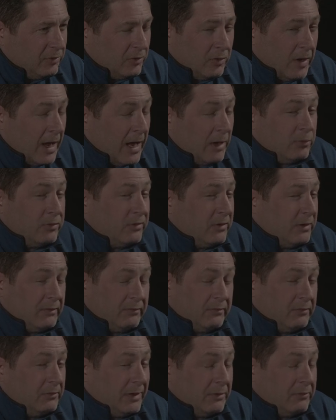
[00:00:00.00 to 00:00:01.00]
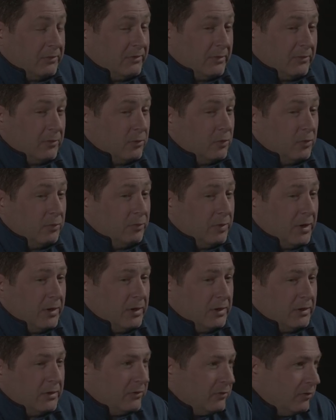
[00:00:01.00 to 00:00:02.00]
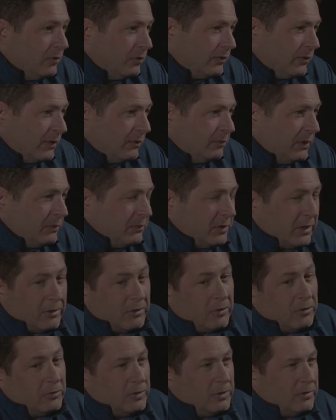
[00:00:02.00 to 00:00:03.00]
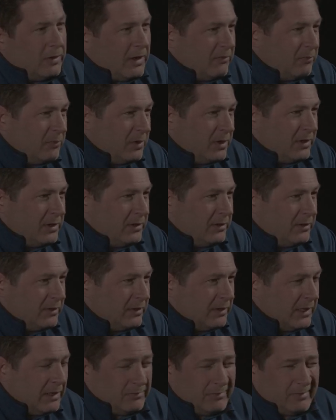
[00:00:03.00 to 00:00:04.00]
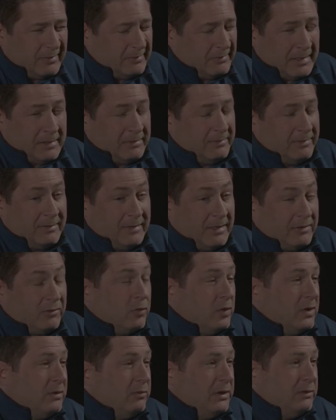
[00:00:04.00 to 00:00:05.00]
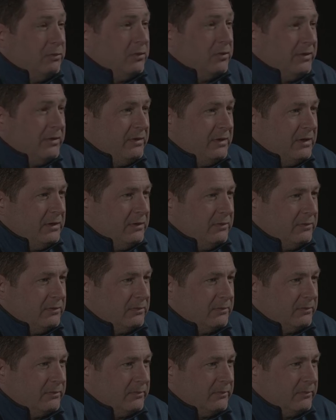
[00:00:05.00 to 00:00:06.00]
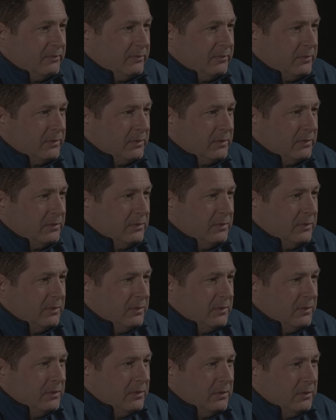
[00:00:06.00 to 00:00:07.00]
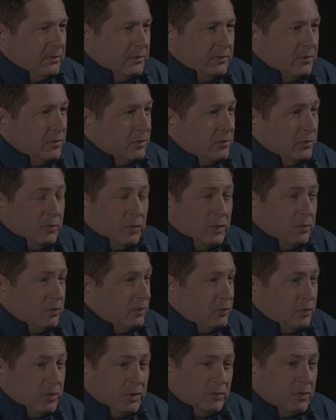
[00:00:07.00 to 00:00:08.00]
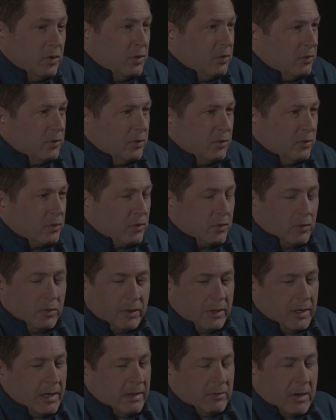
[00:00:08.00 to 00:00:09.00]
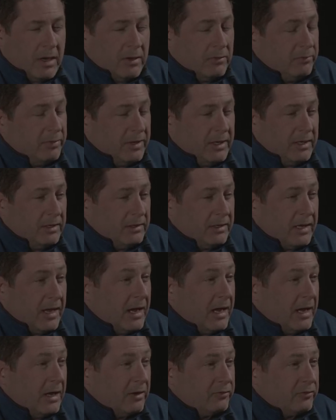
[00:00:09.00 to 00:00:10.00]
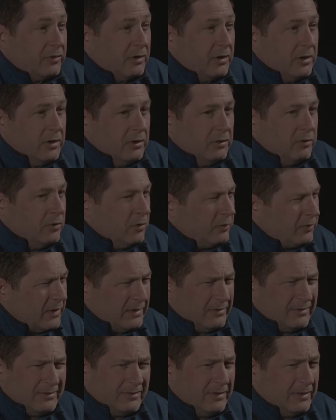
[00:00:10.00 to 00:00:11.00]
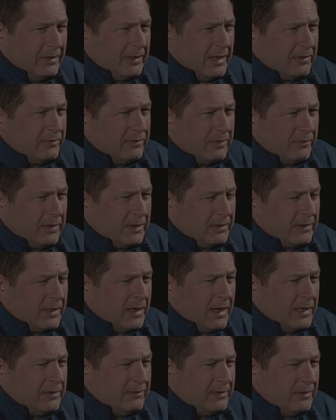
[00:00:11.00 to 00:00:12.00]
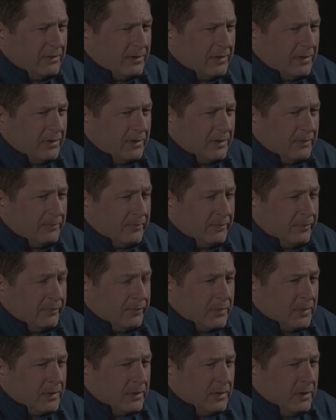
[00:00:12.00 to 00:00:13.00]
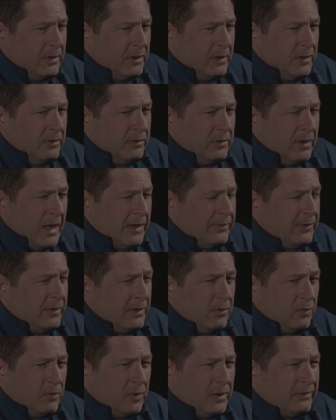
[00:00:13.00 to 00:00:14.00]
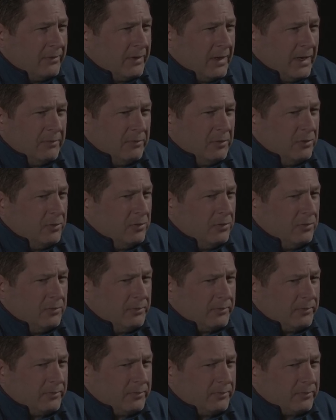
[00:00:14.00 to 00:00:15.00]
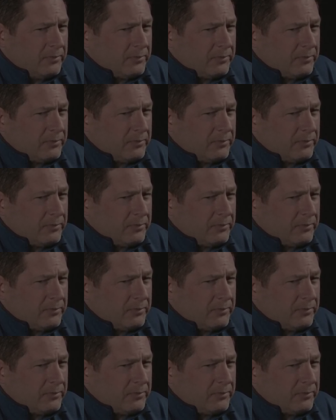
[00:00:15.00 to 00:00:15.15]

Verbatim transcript: you know i would take dude i would take the whole party because you know some people like oh we don't have money i was i take like 20 people to denny's mm. you know and we, we, would go on whole court and I, I would pay cash you know so i just did a lot of stuff like that i did uh i think at one time dude